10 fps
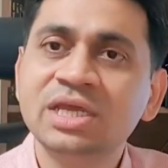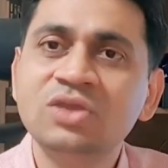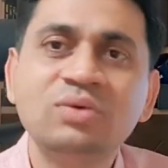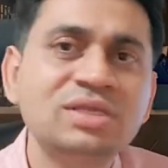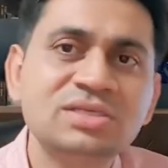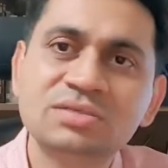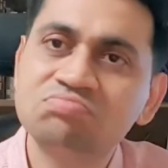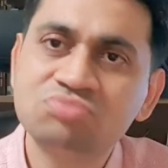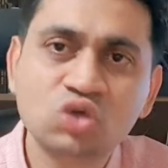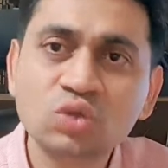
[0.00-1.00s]
you can just
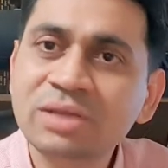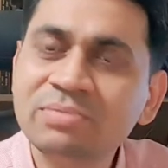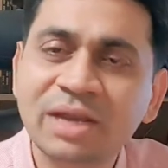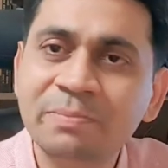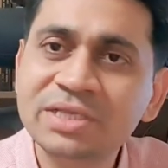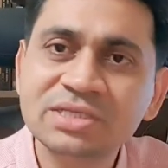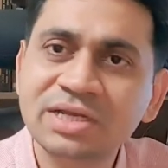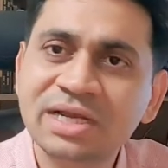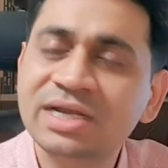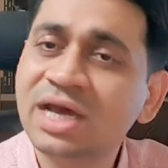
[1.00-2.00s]
show them that picture
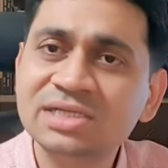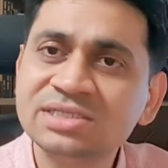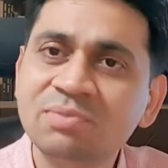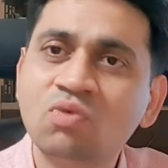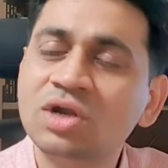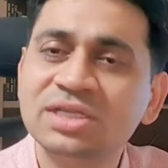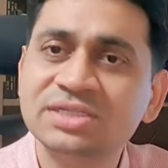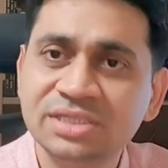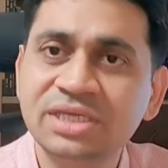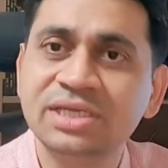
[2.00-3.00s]
and ask them what they
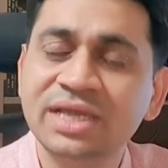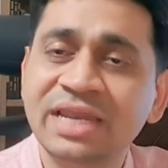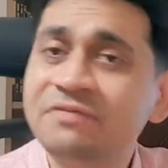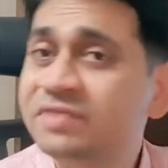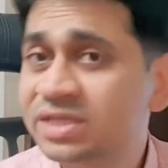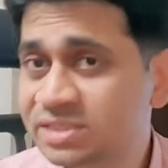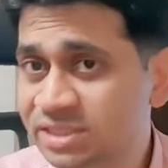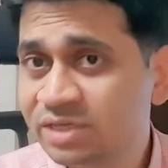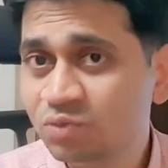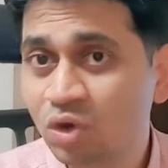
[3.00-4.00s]
see. And if they
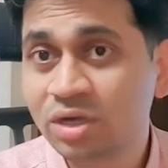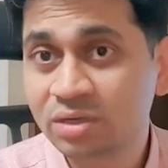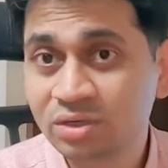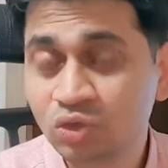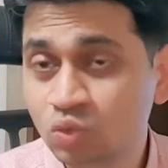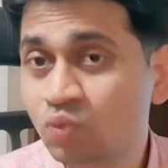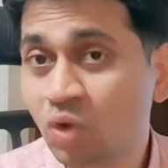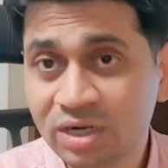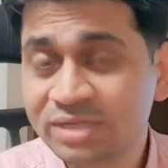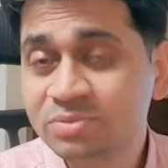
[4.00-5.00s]
see what you
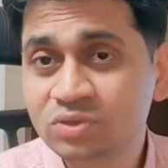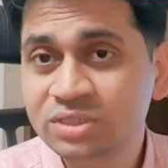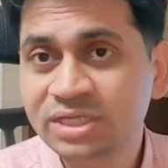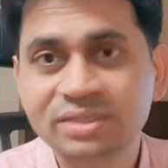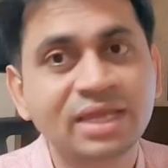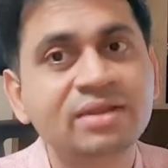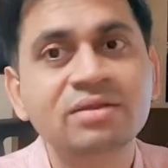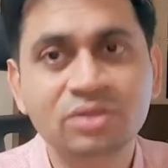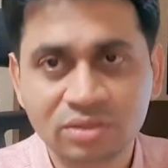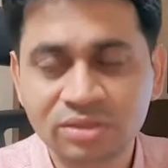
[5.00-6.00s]
want them to see,
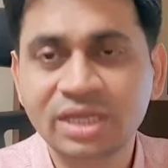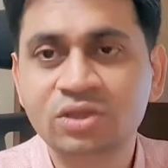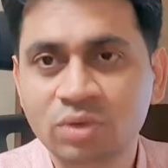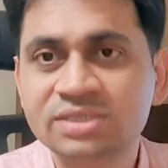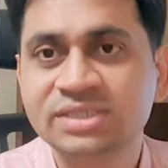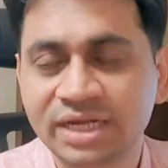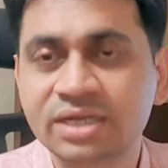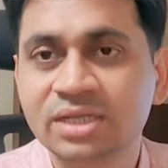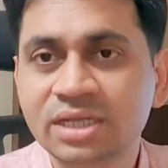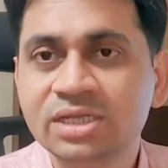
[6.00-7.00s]
then you are
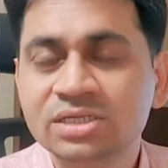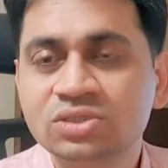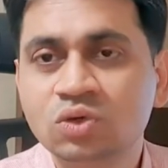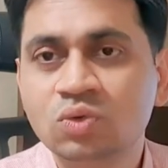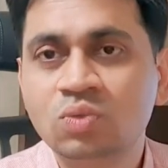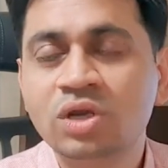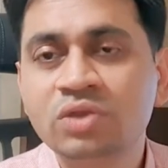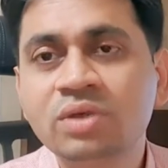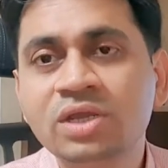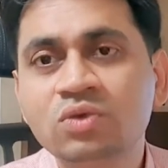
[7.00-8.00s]
set. So what
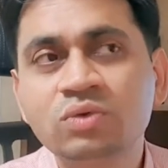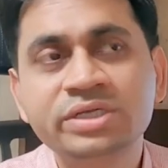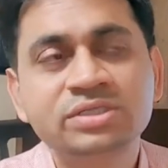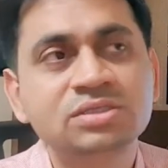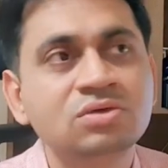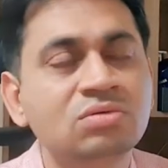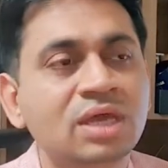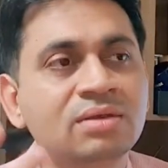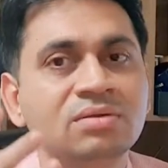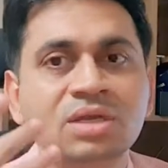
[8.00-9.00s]
you can do is you
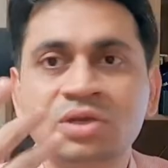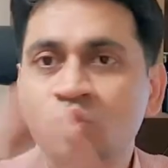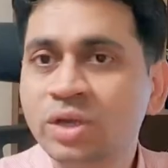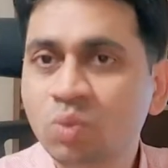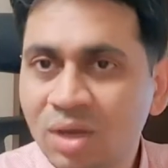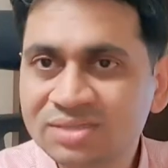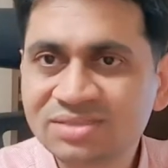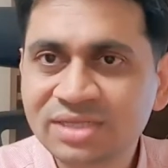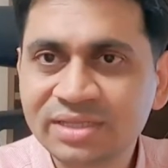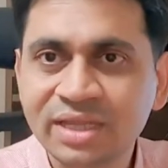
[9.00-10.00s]
can do it
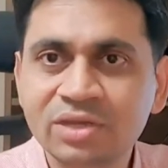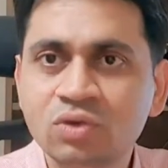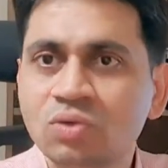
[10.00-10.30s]
once, and then